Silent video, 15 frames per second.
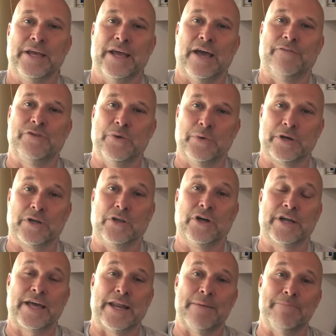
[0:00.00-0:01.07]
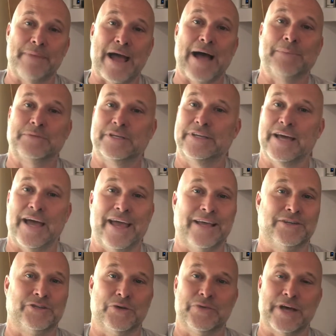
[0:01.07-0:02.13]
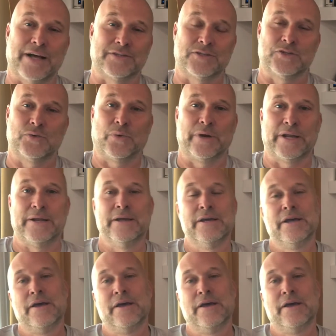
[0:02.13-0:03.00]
if you were to look at a map today in 2020,